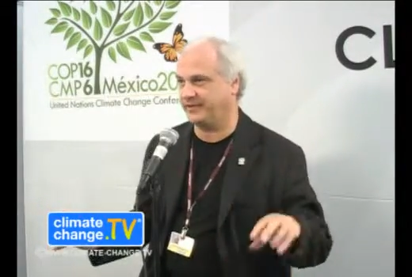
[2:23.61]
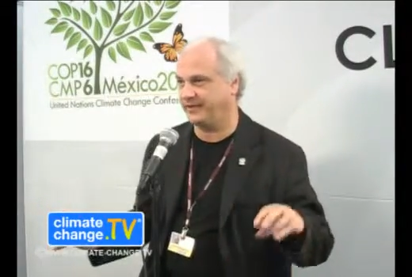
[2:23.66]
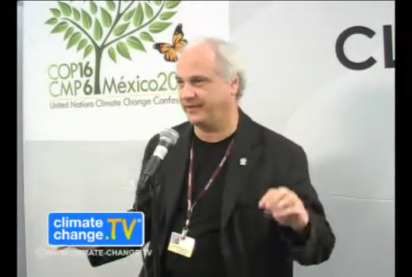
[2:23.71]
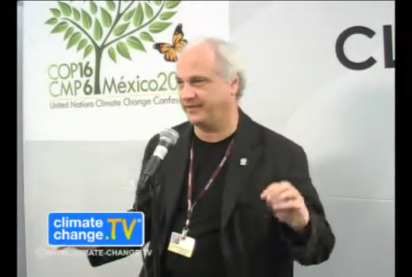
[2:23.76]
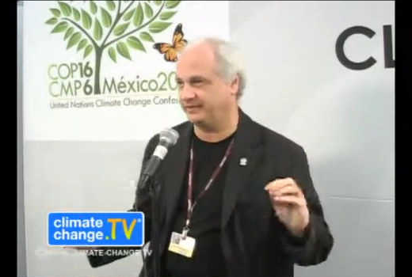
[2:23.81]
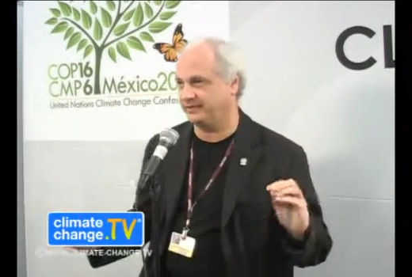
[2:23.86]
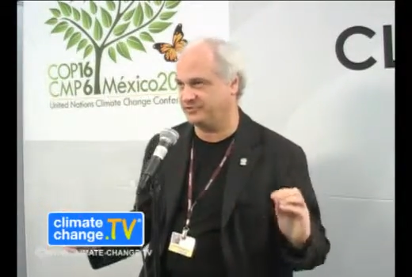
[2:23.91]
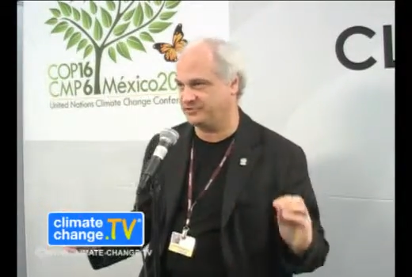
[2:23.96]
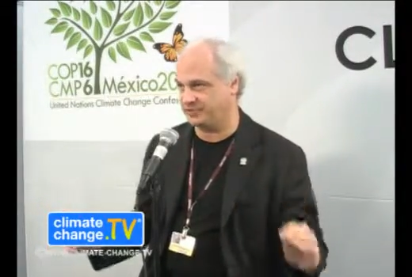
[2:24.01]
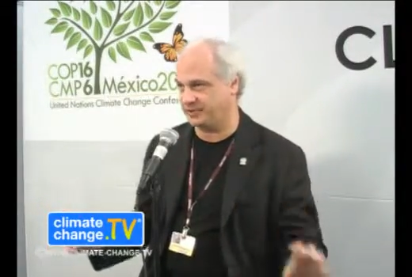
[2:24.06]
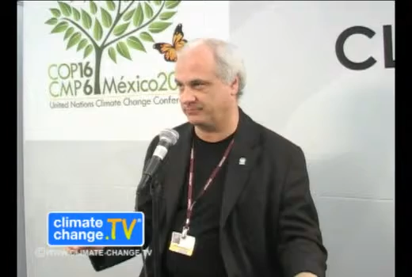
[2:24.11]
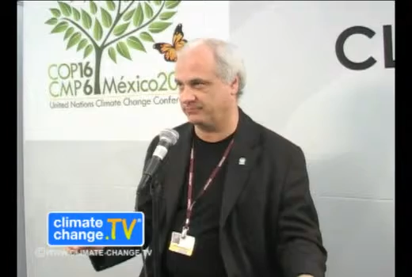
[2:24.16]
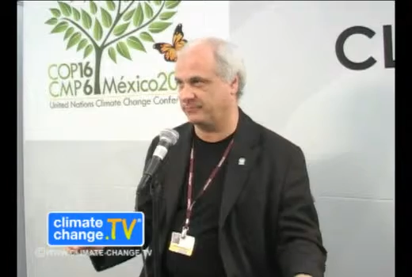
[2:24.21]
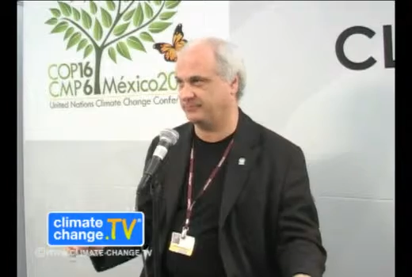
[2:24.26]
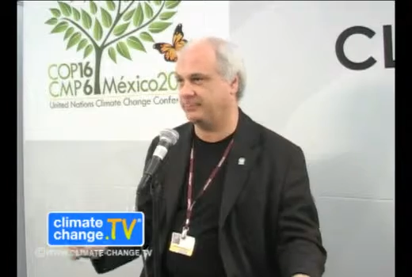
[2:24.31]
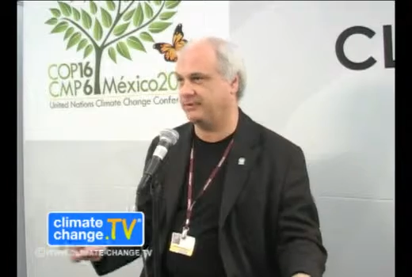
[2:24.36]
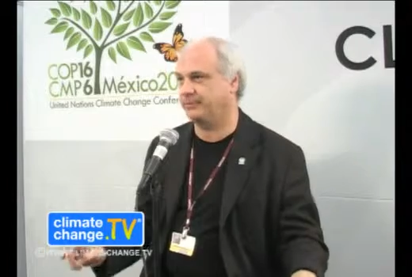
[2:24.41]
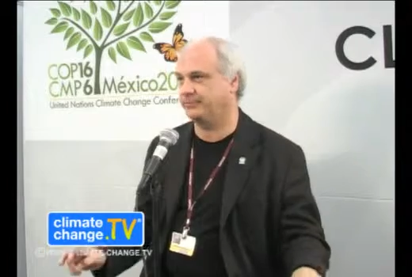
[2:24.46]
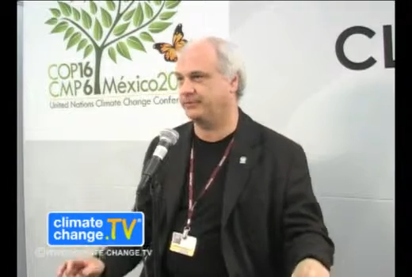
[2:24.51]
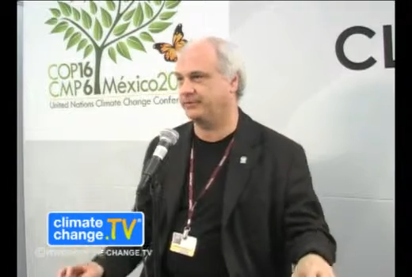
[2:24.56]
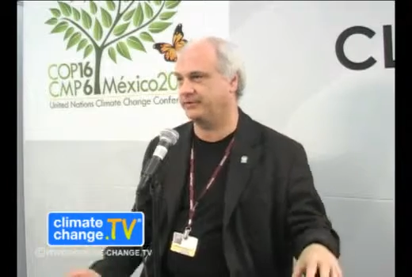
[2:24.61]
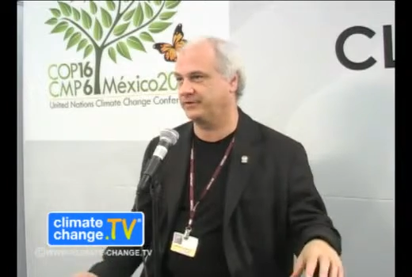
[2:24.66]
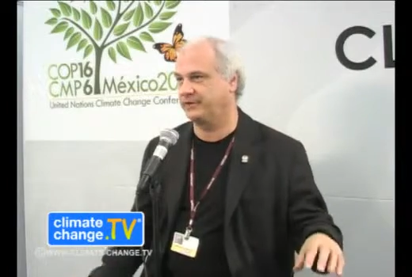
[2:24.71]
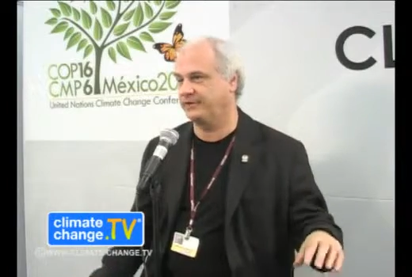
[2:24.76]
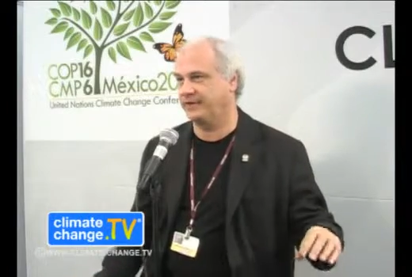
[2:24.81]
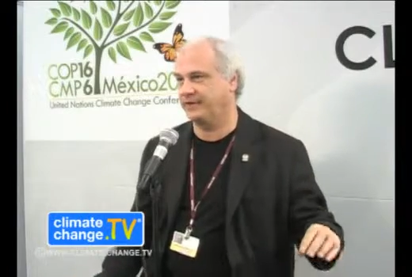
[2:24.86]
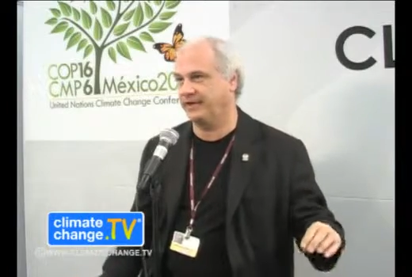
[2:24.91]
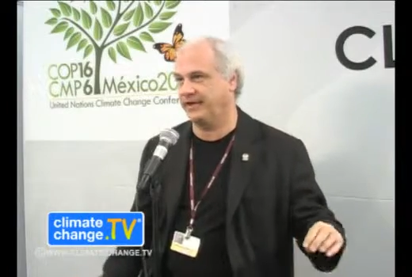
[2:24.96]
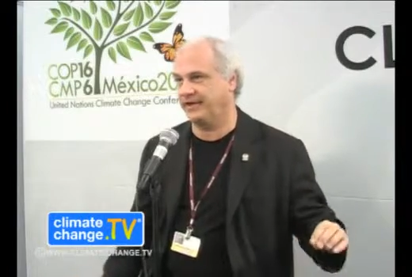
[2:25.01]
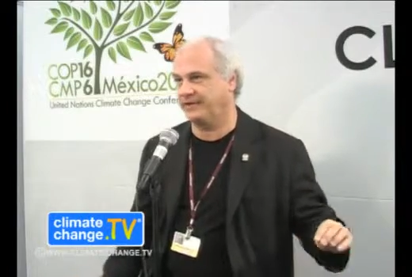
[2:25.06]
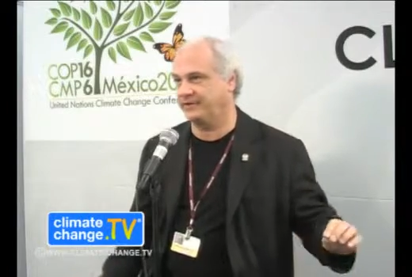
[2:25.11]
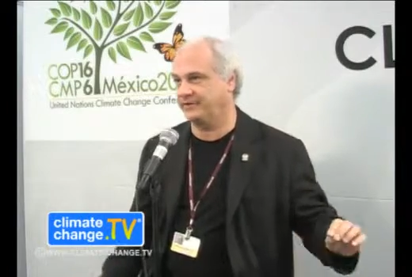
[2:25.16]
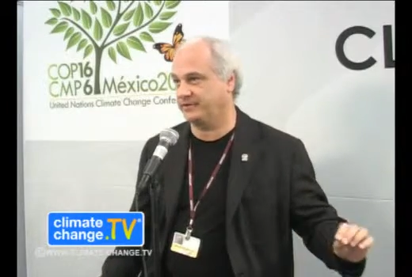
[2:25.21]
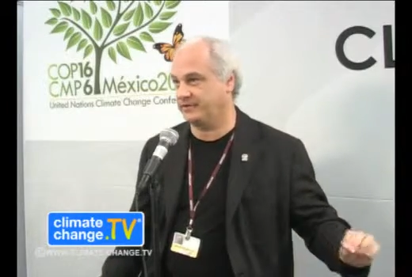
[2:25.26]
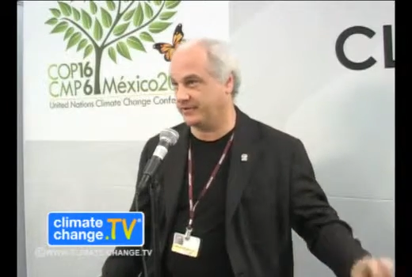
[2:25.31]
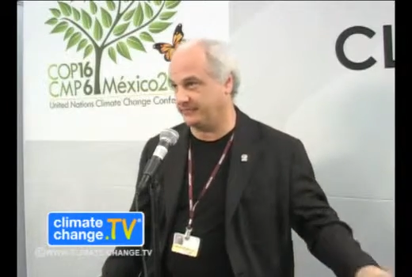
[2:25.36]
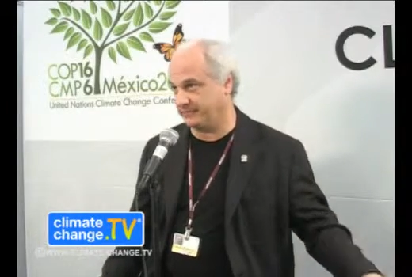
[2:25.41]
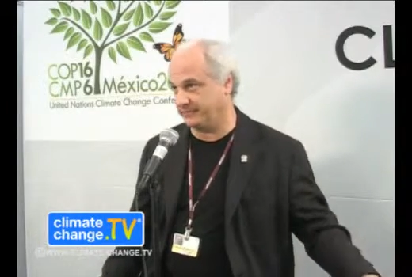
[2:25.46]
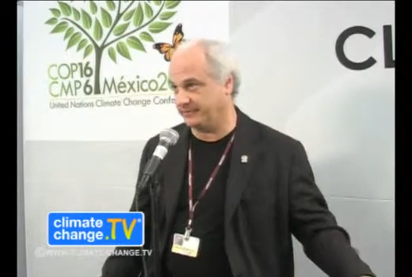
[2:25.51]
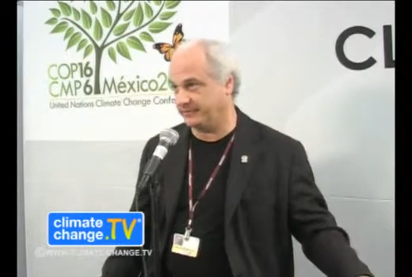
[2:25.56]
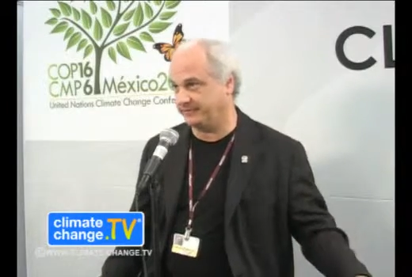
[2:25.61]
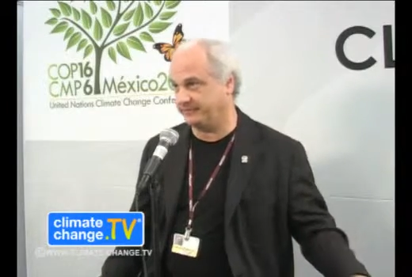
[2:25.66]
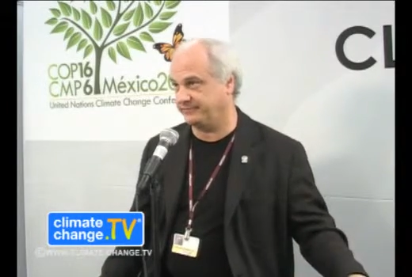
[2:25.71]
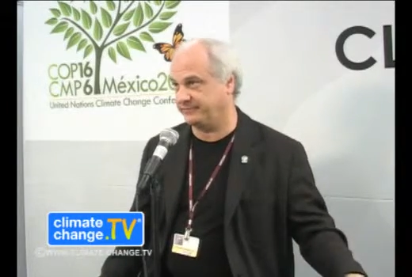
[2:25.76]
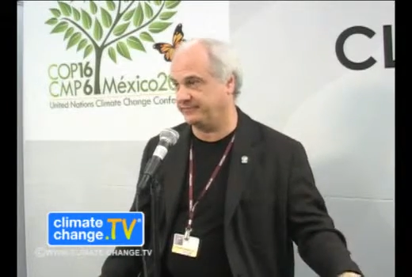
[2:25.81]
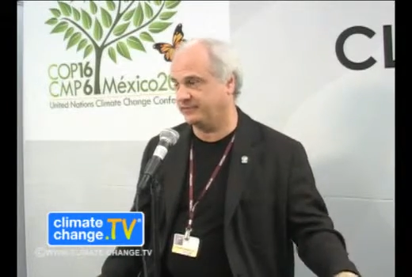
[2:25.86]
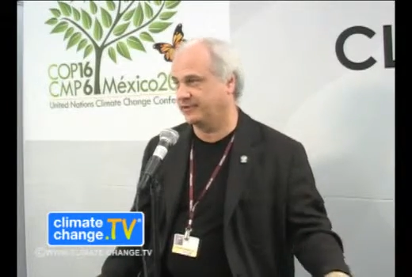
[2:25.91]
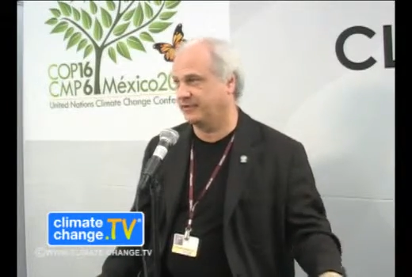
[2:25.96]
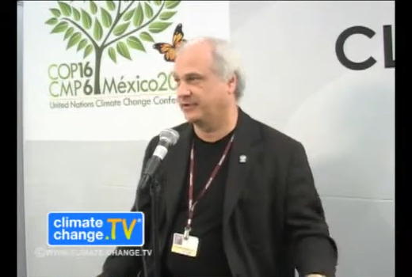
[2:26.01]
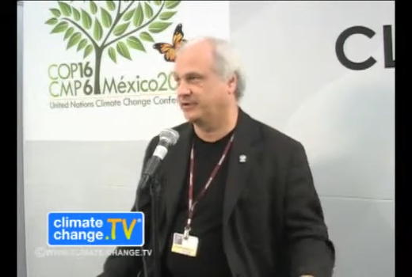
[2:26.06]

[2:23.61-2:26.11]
and the general public and the governments.